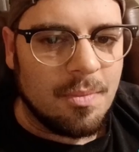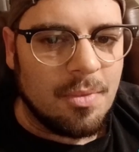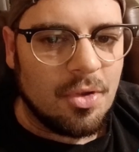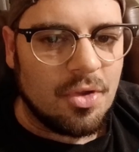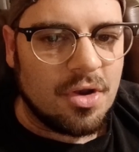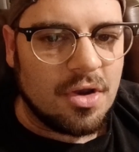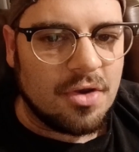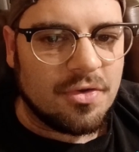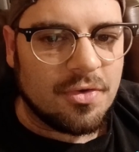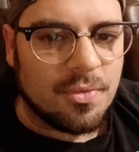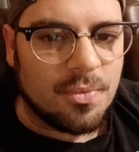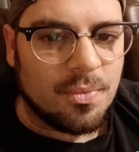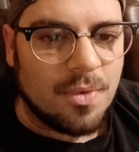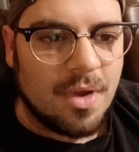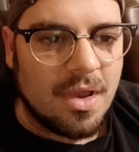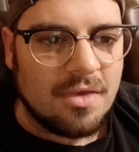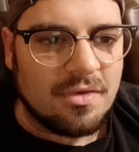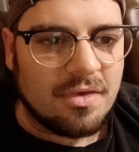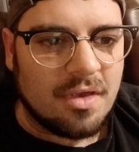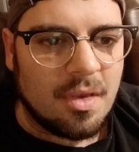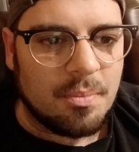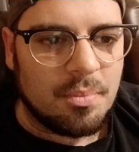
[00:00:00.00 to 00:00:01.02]
ability to
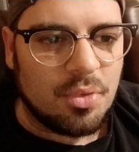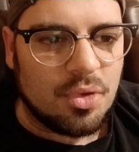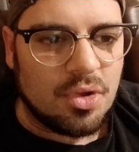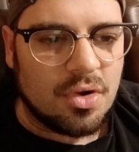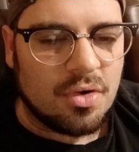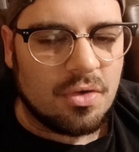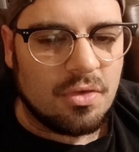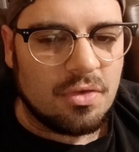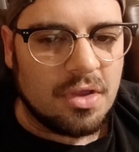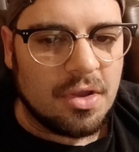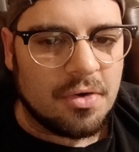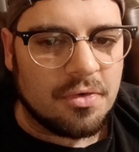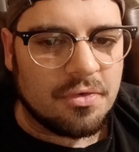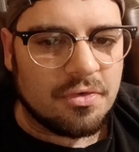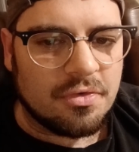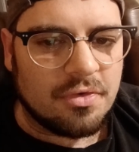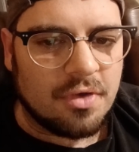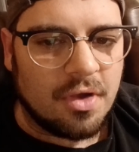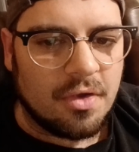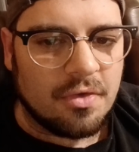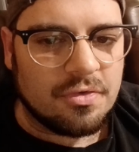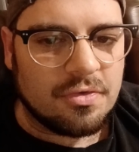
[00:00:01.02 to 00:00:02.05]
raise up political leaders is
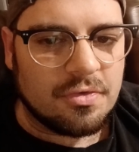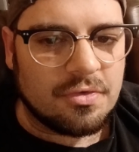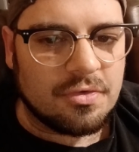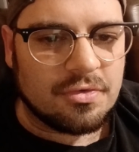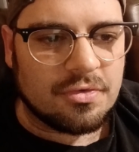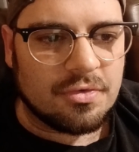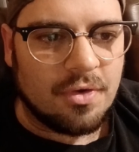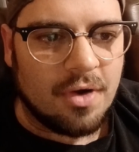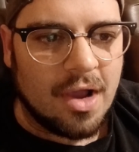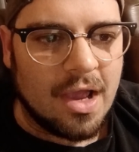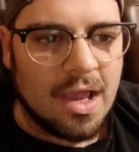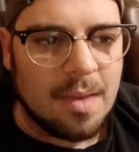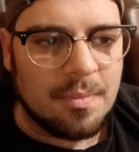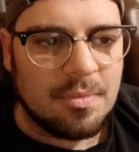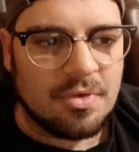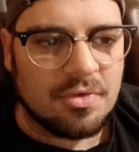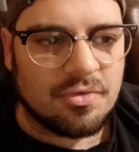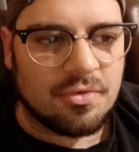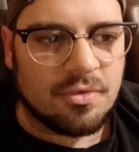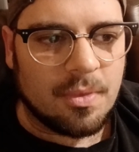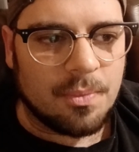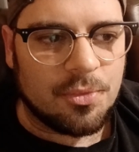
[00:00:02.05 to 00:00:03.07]
also described in
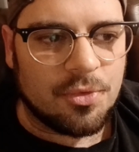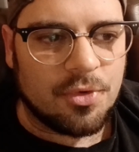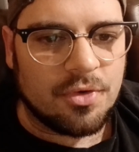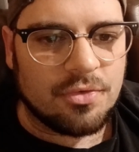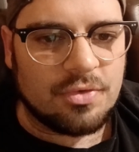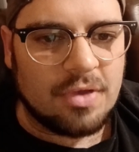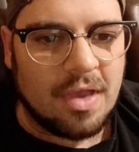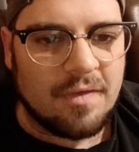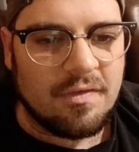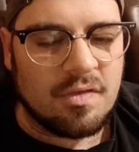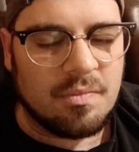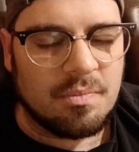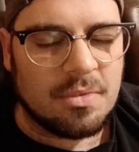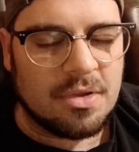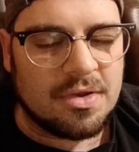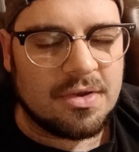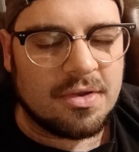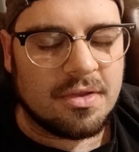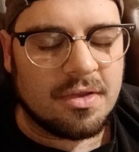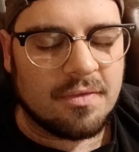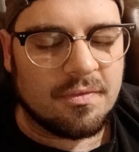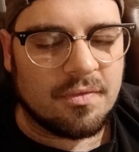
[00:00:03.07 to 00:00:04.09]
Scripture as having been
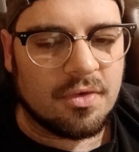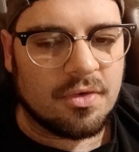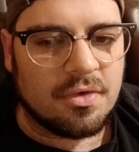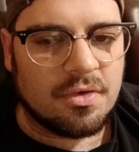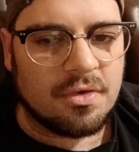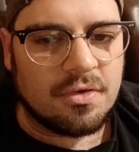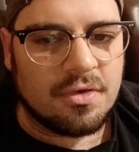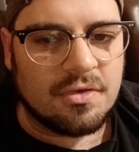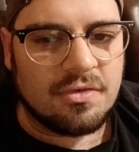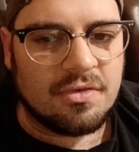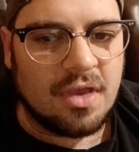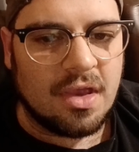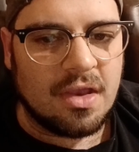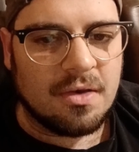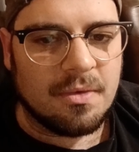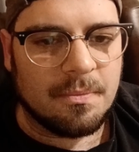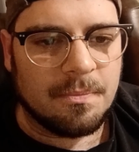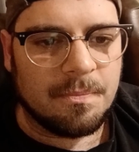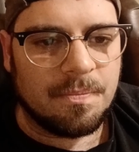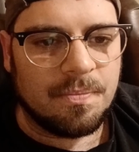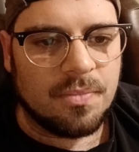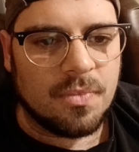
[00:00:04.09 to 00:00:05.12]
delivered to
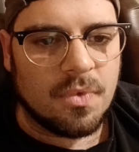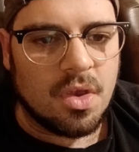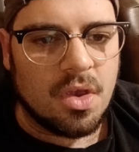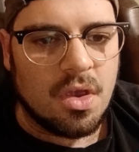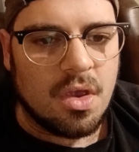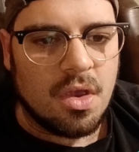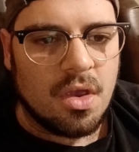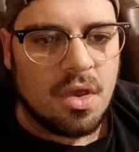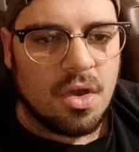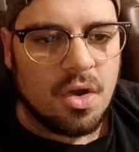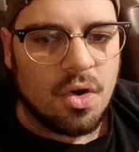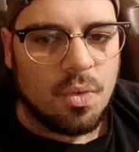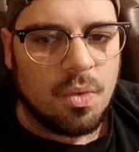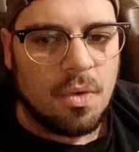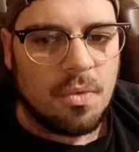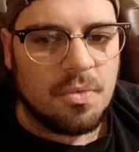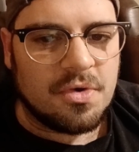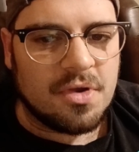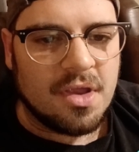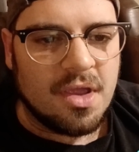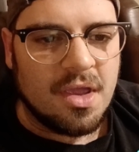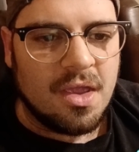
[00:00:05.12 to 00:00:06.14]
Satan.
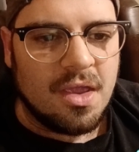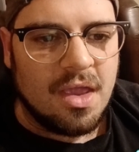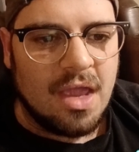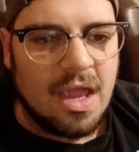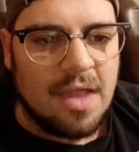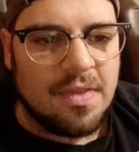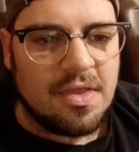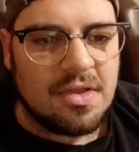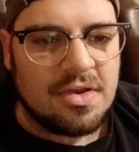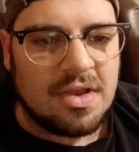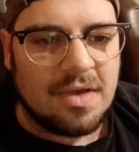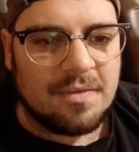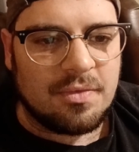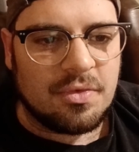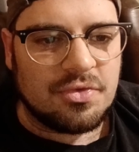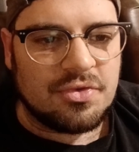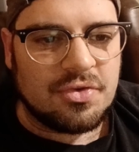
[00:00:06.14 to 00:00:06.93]
Quote, and the devil